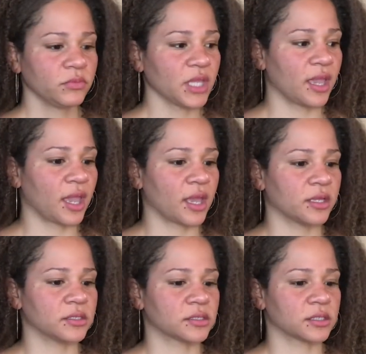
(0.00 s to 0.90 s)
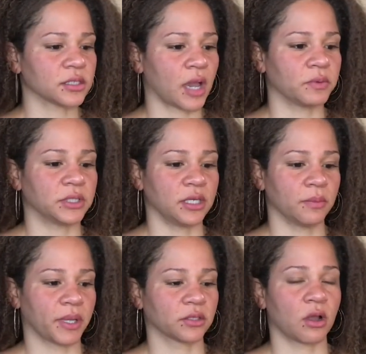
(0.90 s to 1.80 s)
And I would think
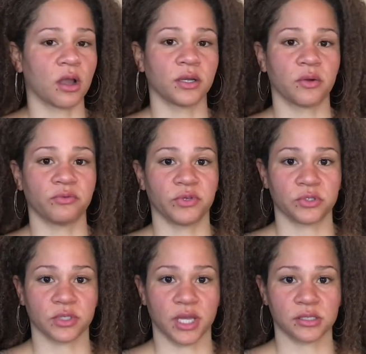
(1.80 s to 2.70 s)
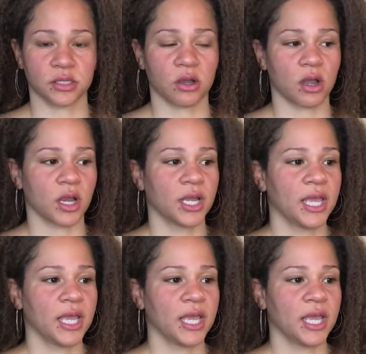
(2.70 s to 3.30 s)
about the car and I would visualize the car.